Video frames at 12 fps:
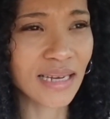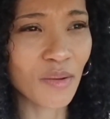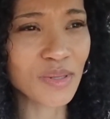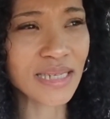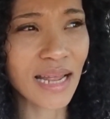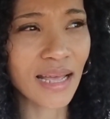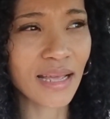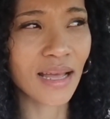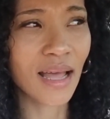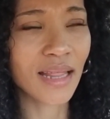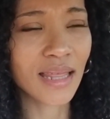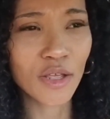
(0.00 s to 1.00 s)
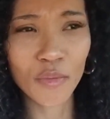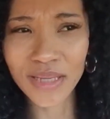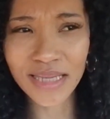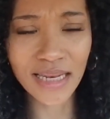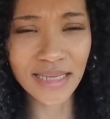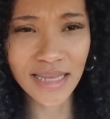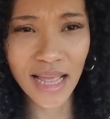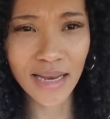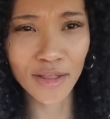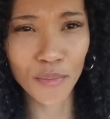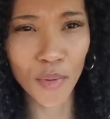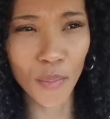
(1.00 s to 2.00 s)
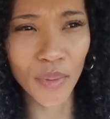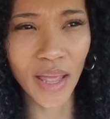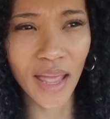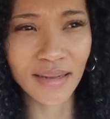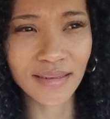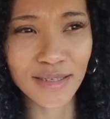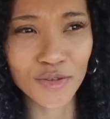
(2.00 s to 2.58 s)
And I was like, I think you must understand the POPI Act.